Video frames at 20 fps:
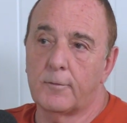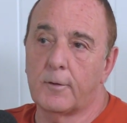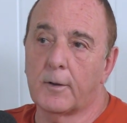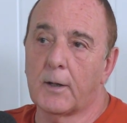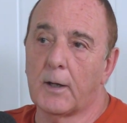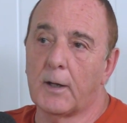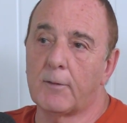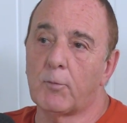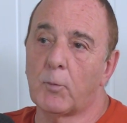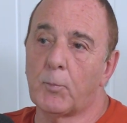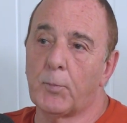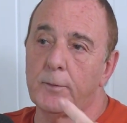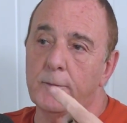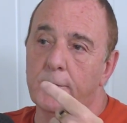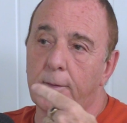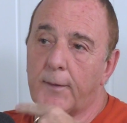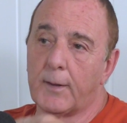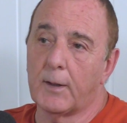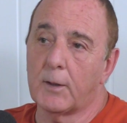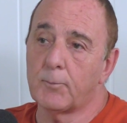she came up
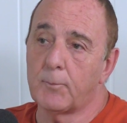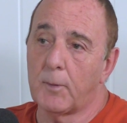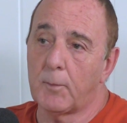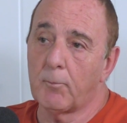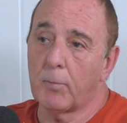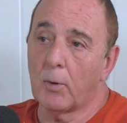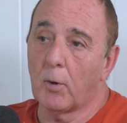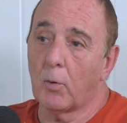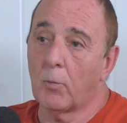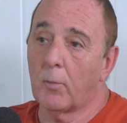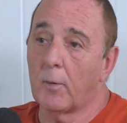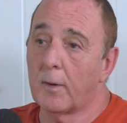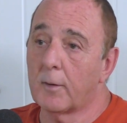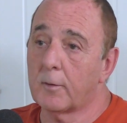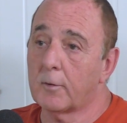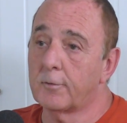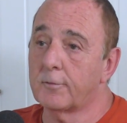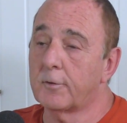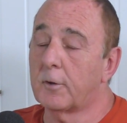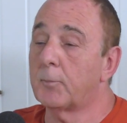into the admin block
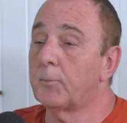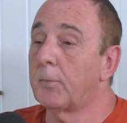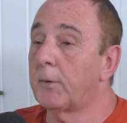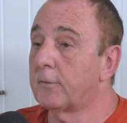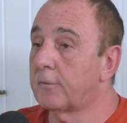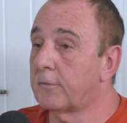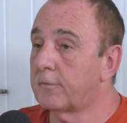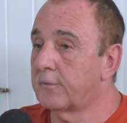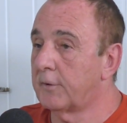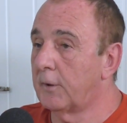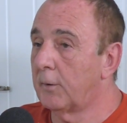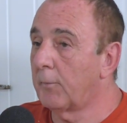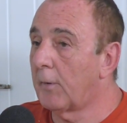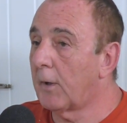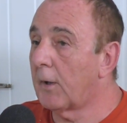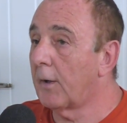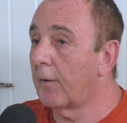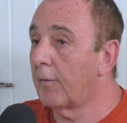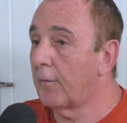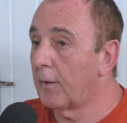where, because I'd been to see
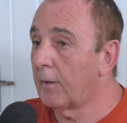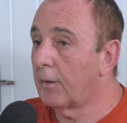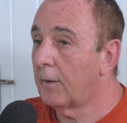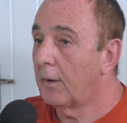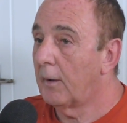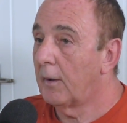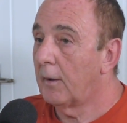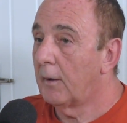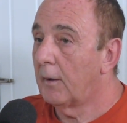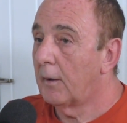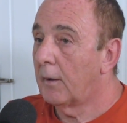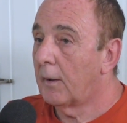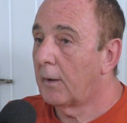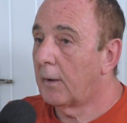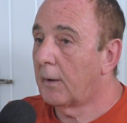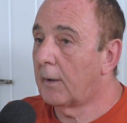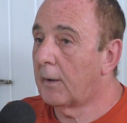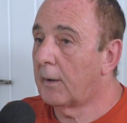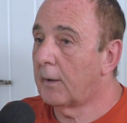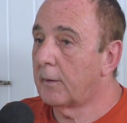Myra,
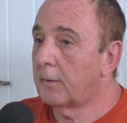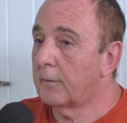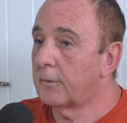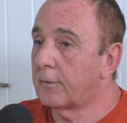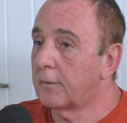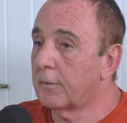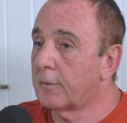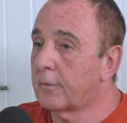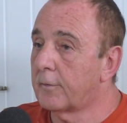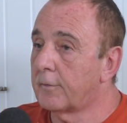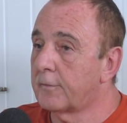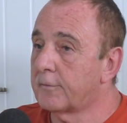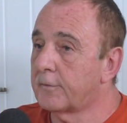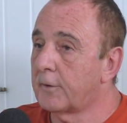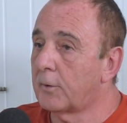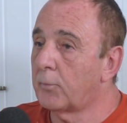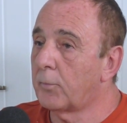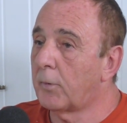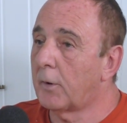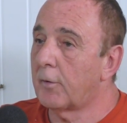and Chris
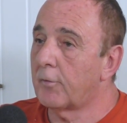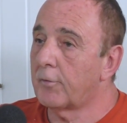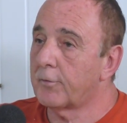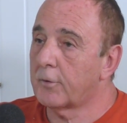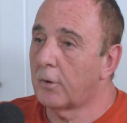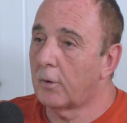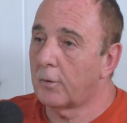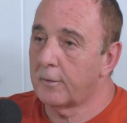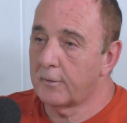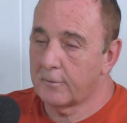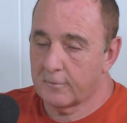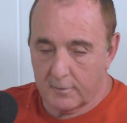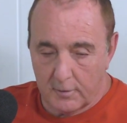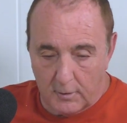said, Myra's got